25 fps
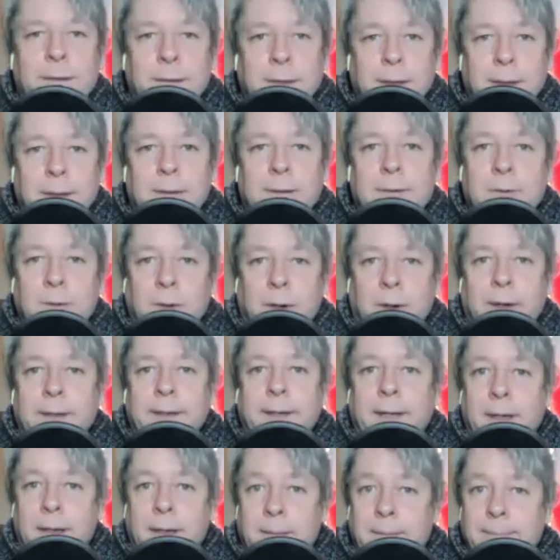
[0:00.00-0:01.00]
And try to
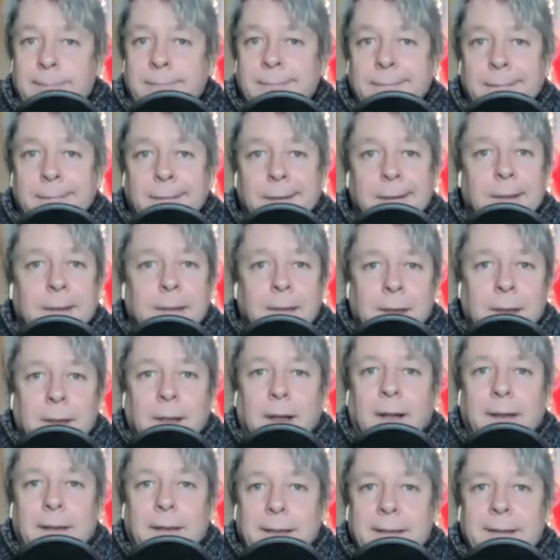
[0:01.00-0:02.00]
get him.
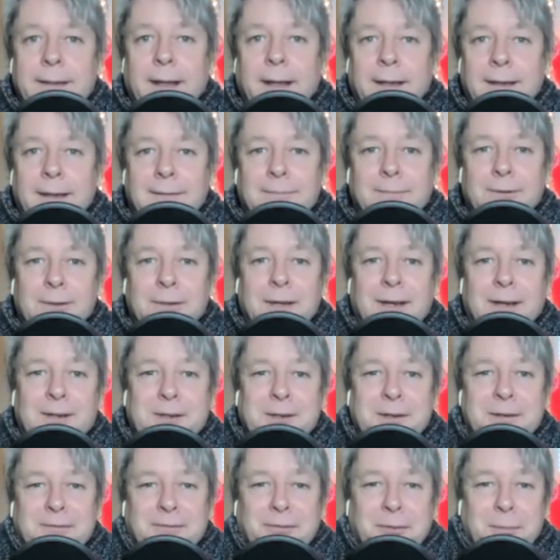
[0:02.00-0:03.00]
I need that
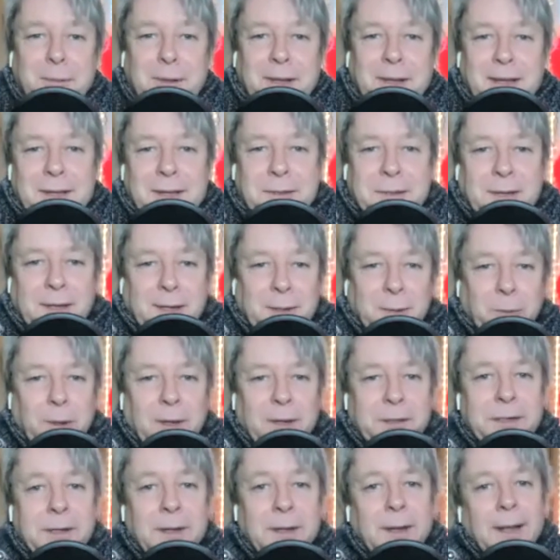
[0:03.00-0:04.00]
invitation from the East City
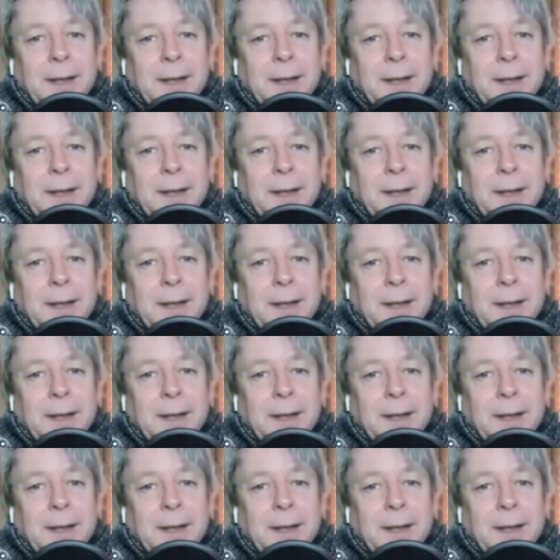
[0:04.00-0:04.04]
Ranch.